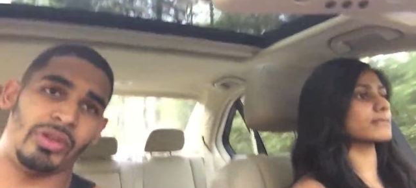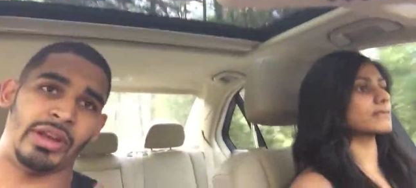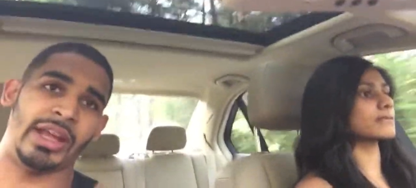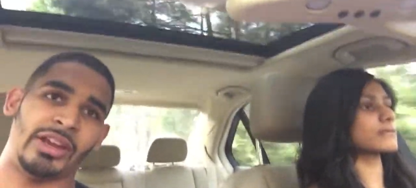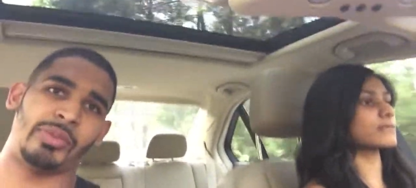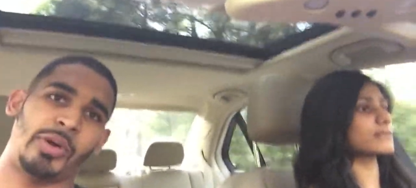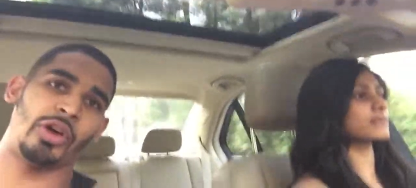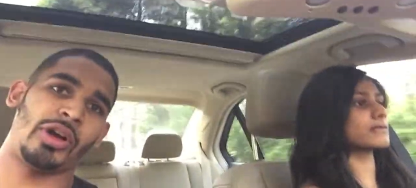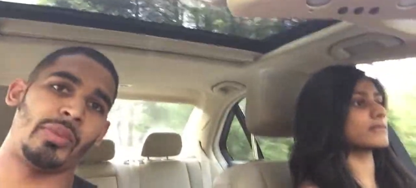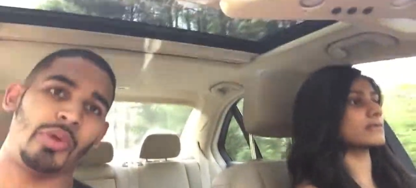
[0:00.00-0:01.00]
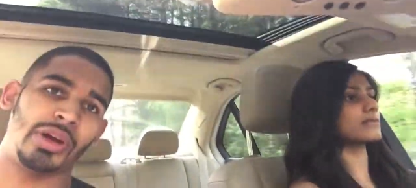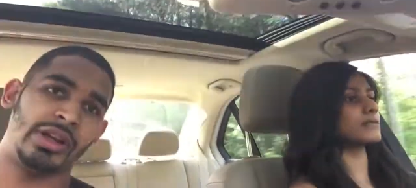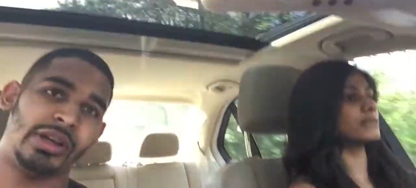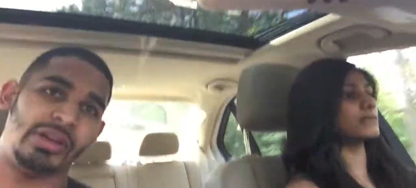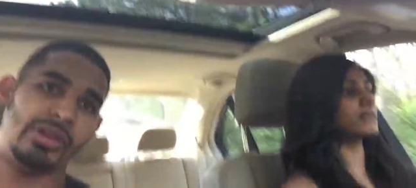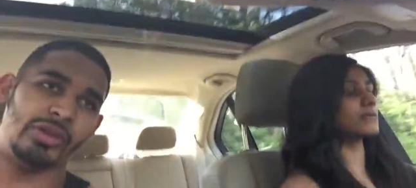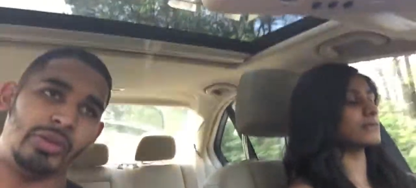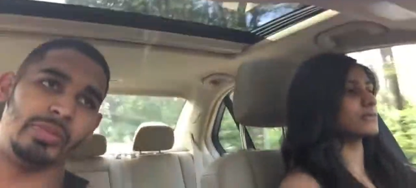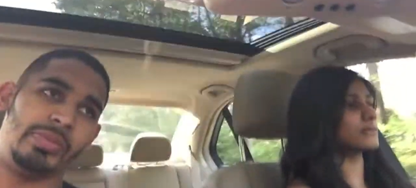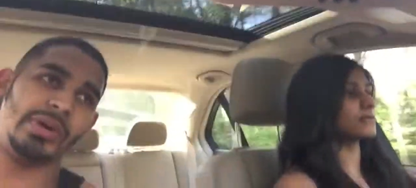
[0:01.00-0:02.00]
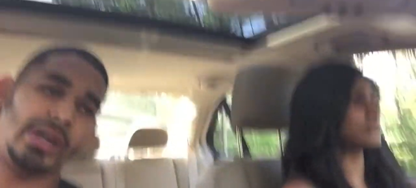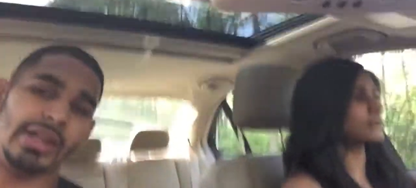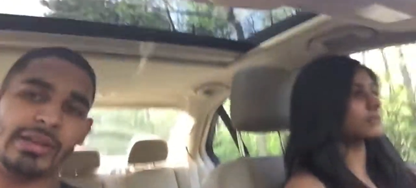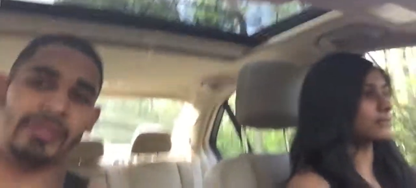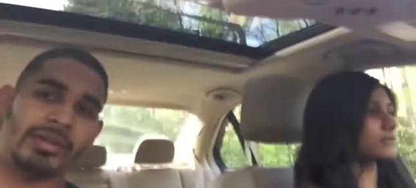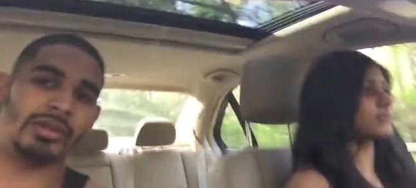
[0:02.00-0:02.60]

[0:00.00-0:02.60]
Speaker 1: the next program we're going to do, but